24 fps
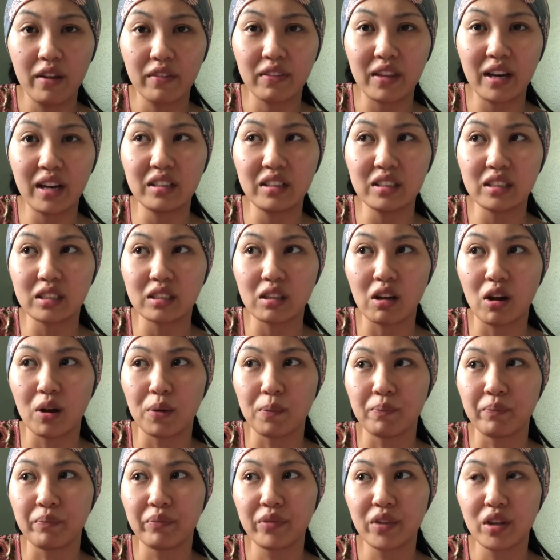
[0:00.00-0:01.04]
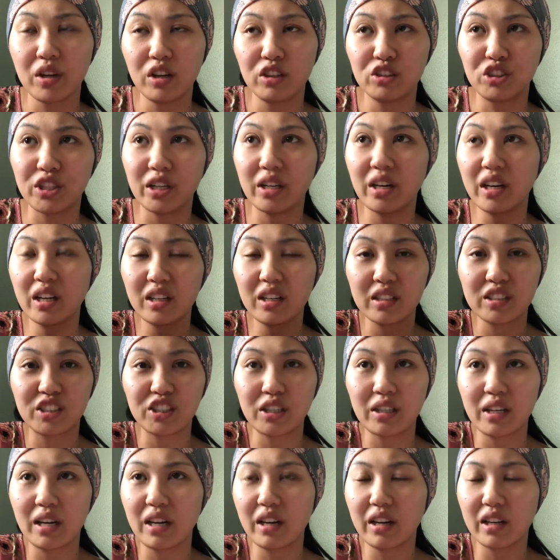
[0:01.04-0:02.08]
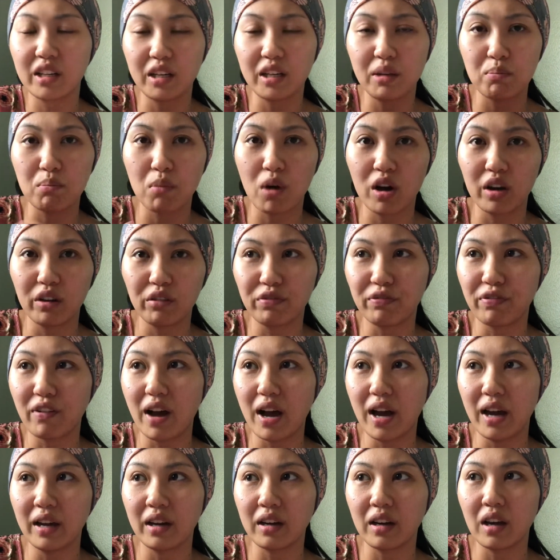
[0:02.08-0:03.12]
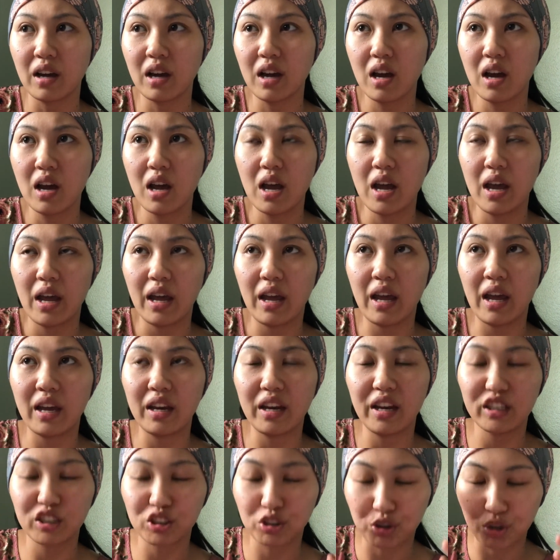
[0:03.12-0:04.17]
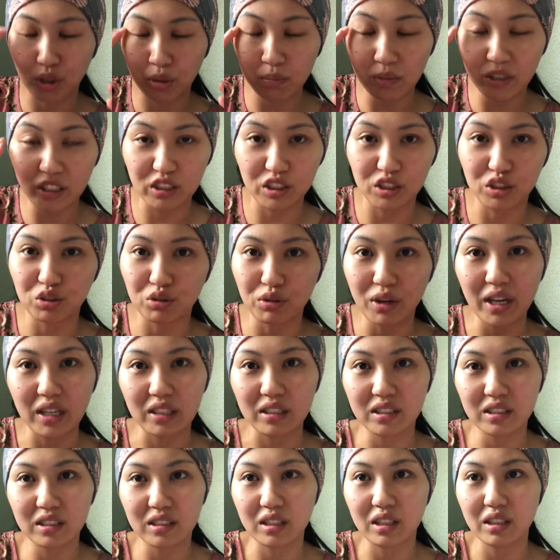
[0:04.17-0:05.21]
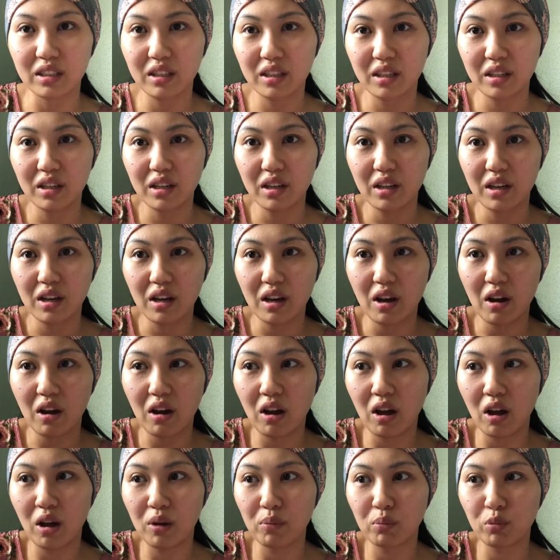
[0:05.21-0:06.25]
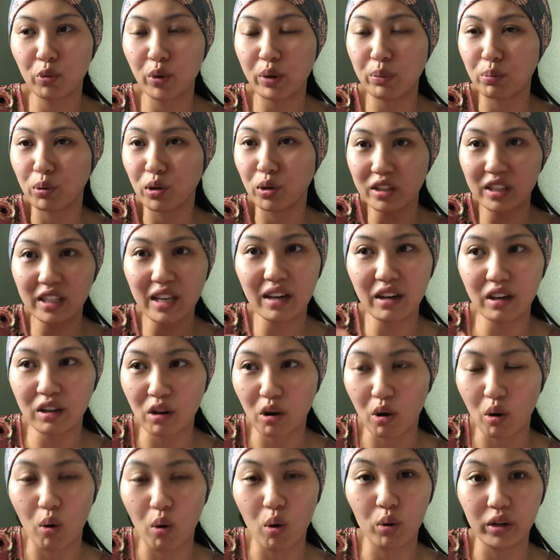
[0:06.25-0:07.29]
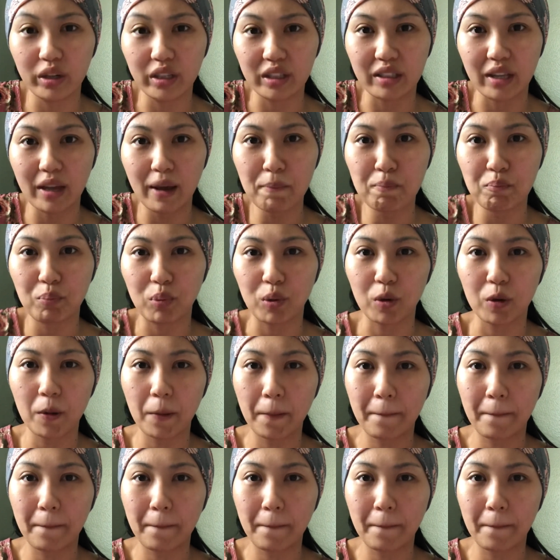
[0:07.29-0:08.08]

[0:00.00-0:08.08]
that is um, genetically modified and extremely stressed um, we put that in our holy temple